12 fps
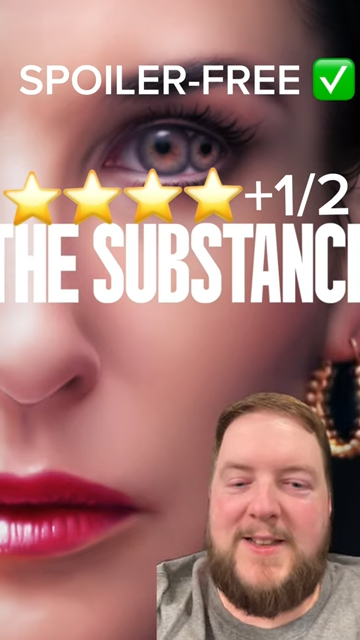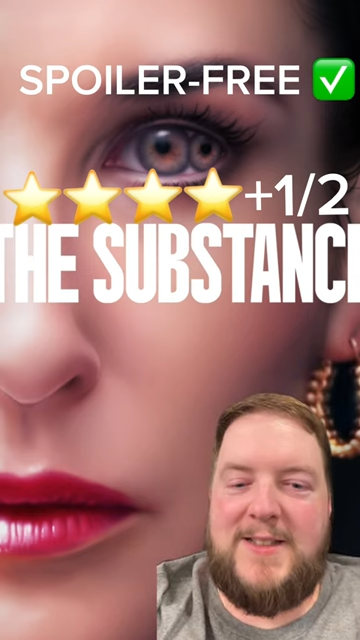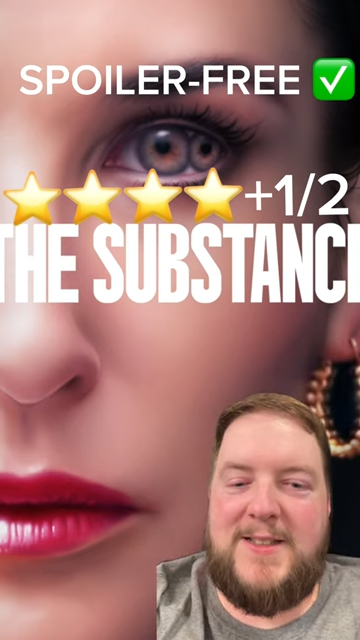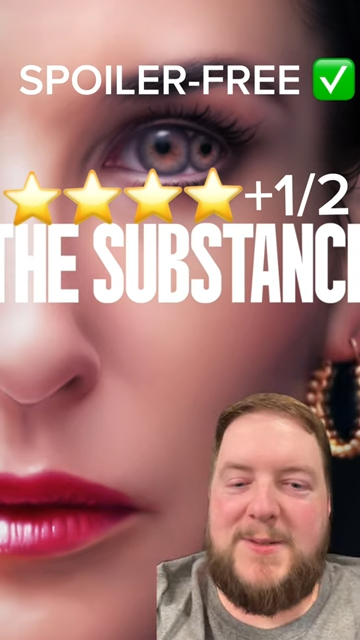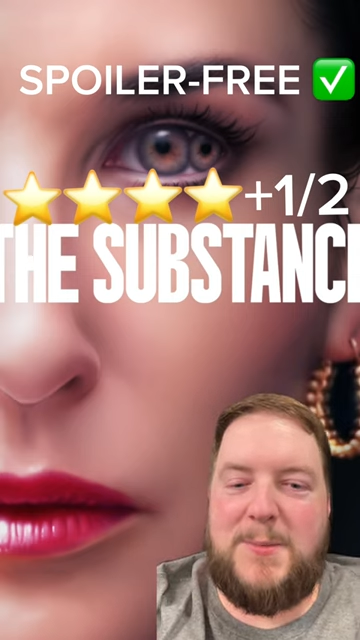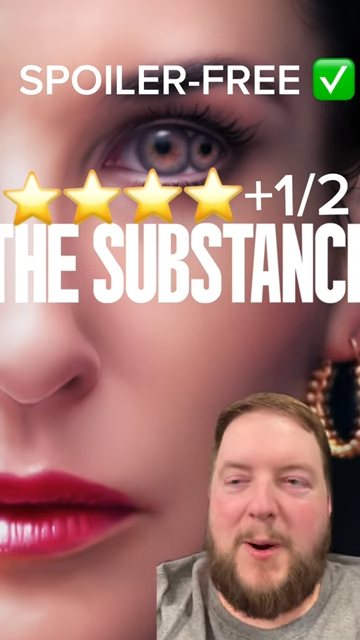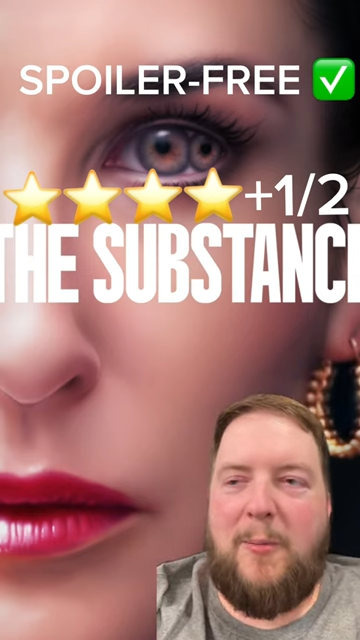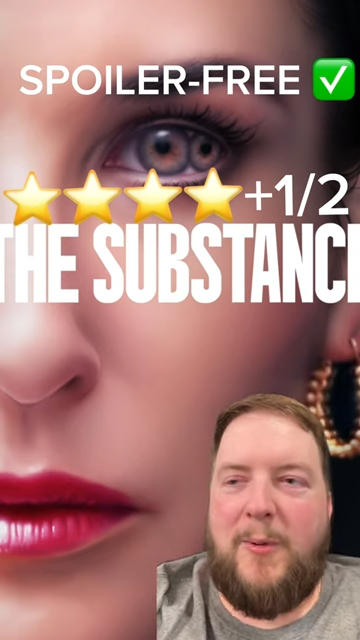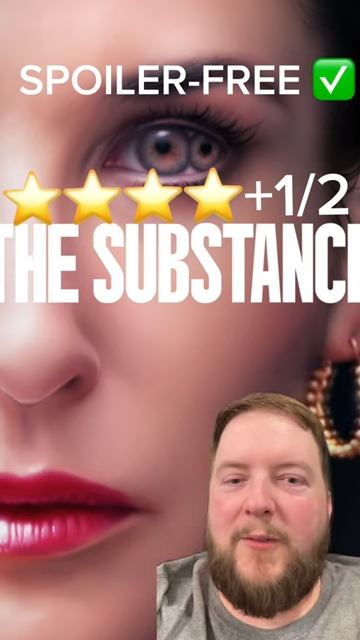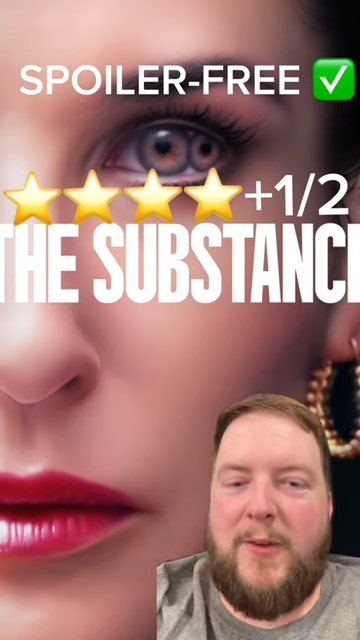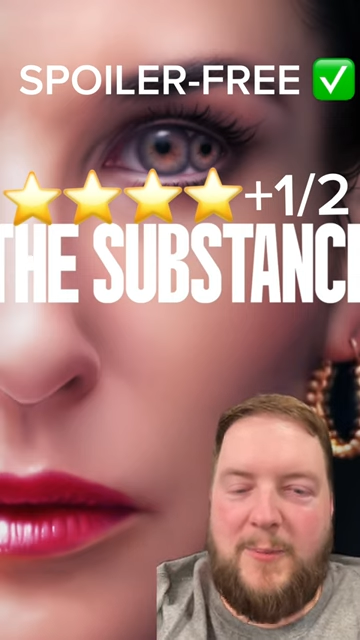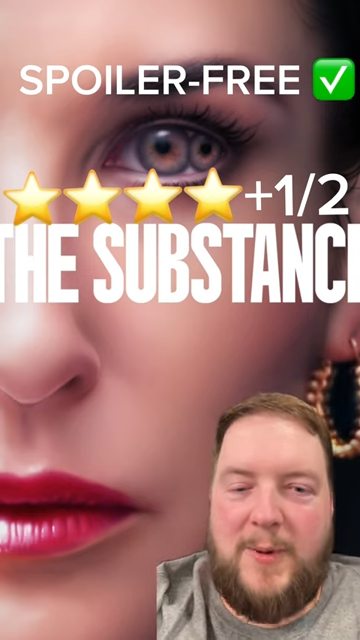this is
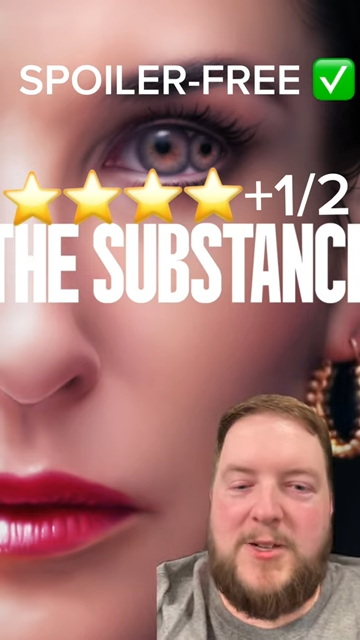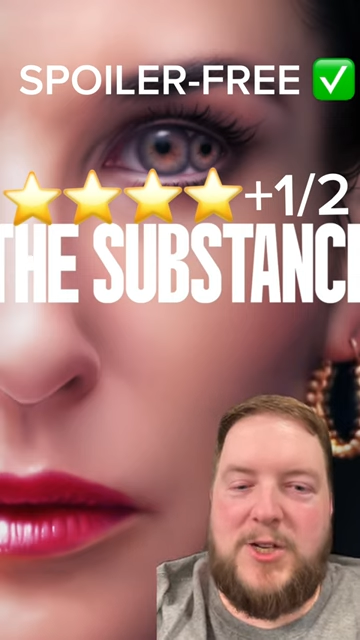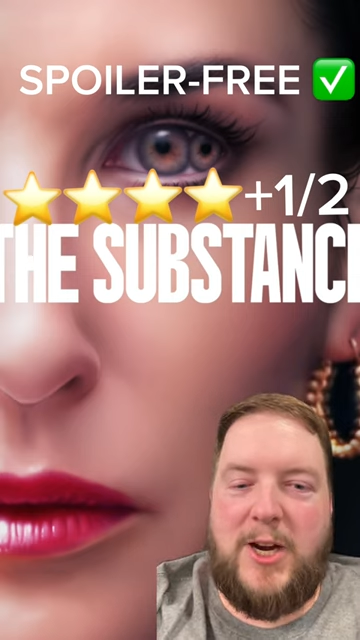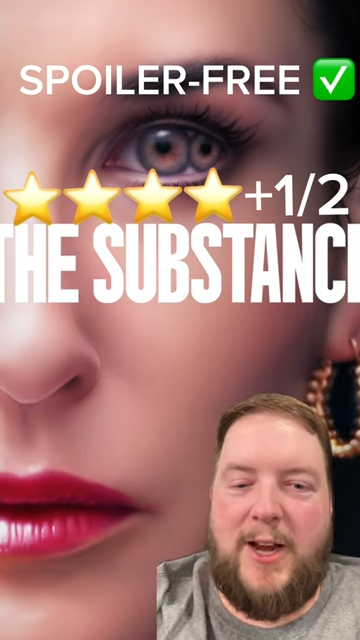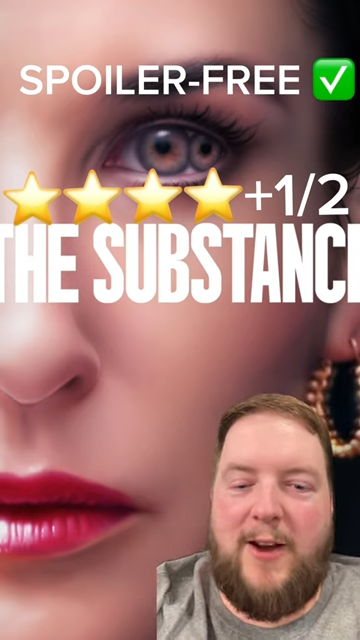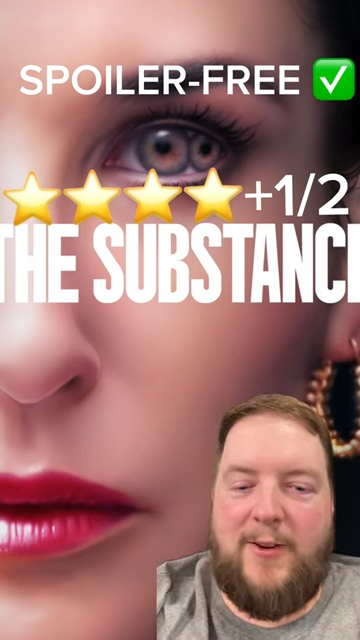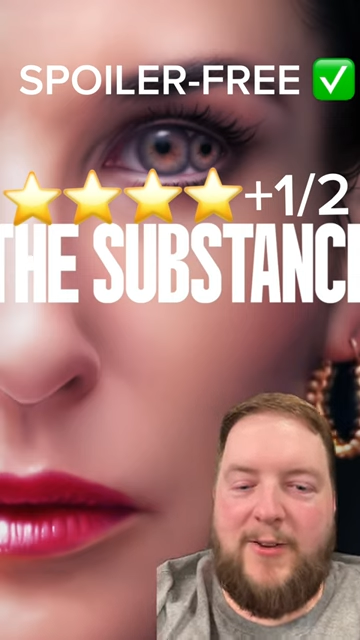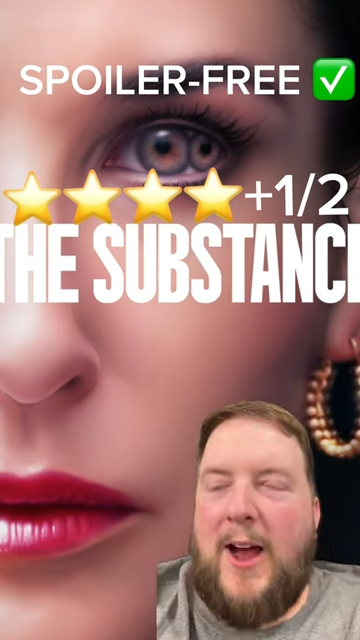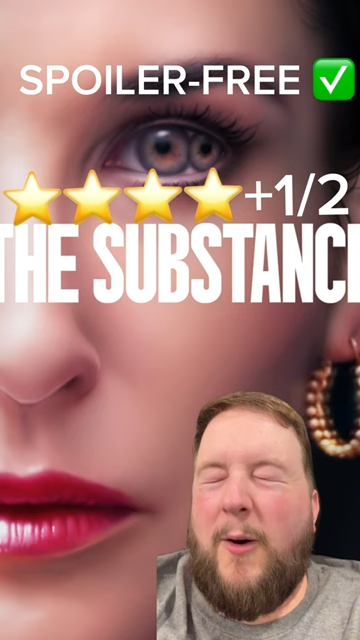probably a film I'd check out.